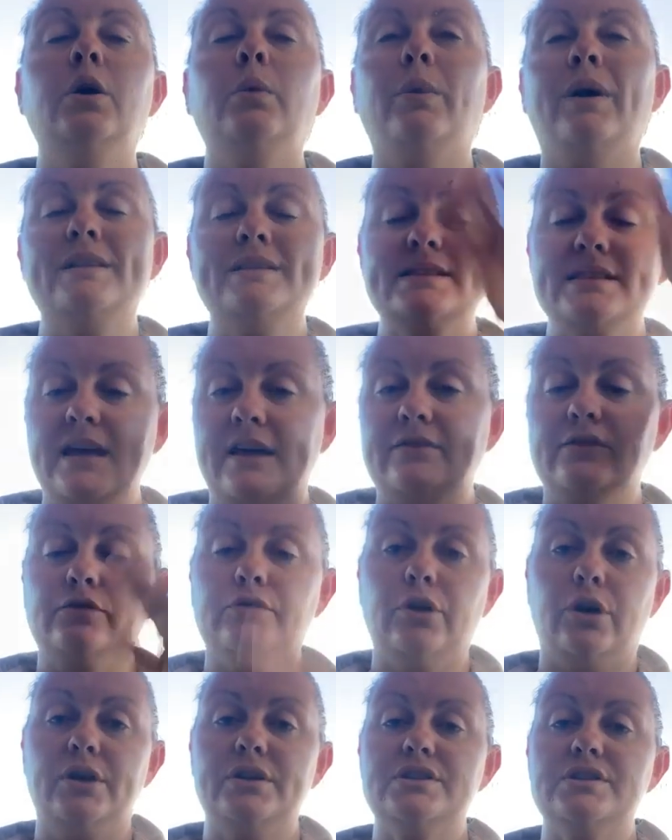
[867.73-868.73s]
Once they've
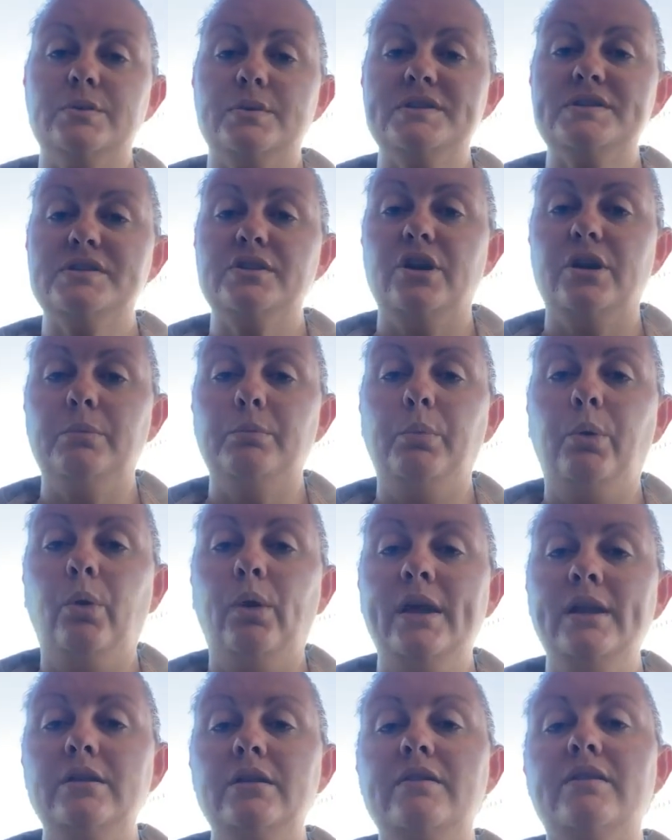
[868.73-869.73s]
grown to a certain
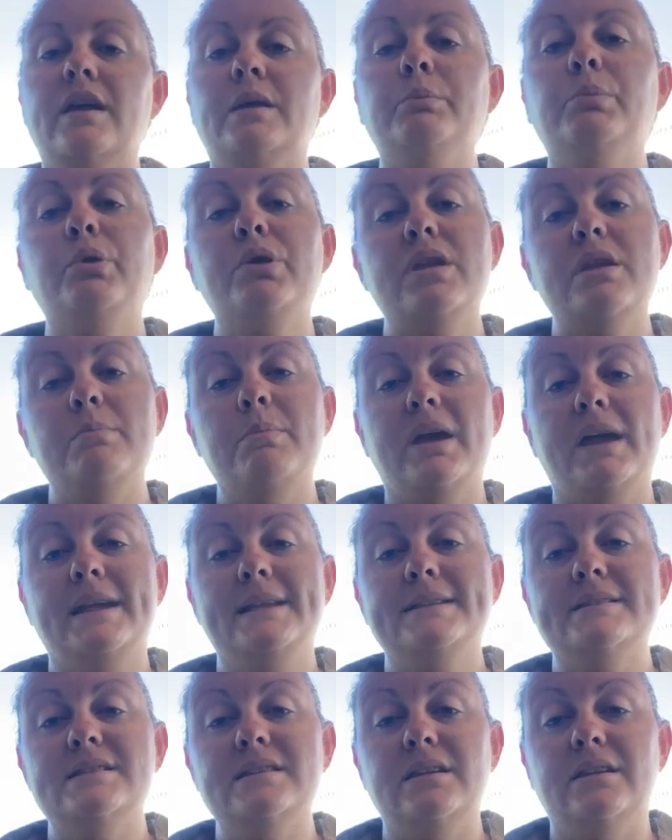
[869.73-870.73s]
point, you then put your
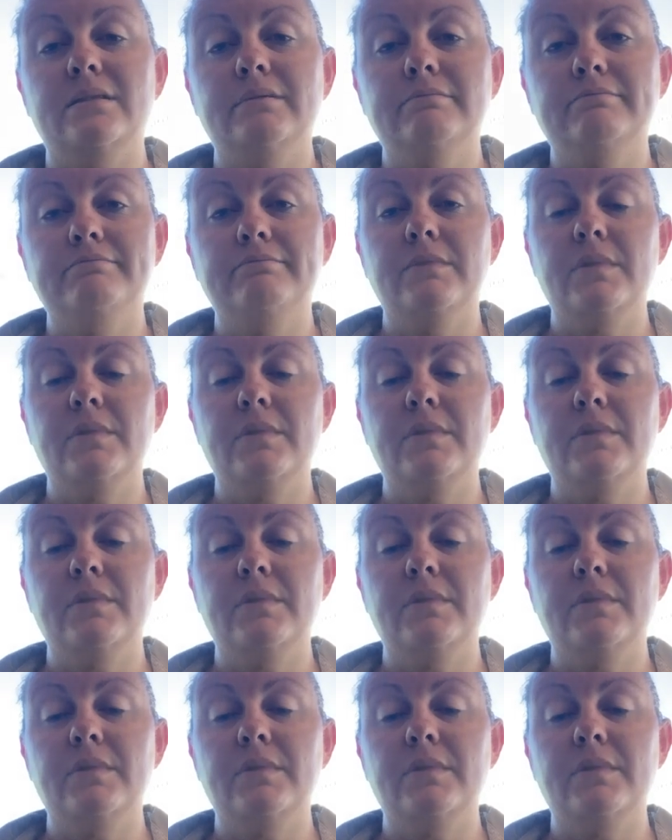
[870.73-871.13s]
beans in.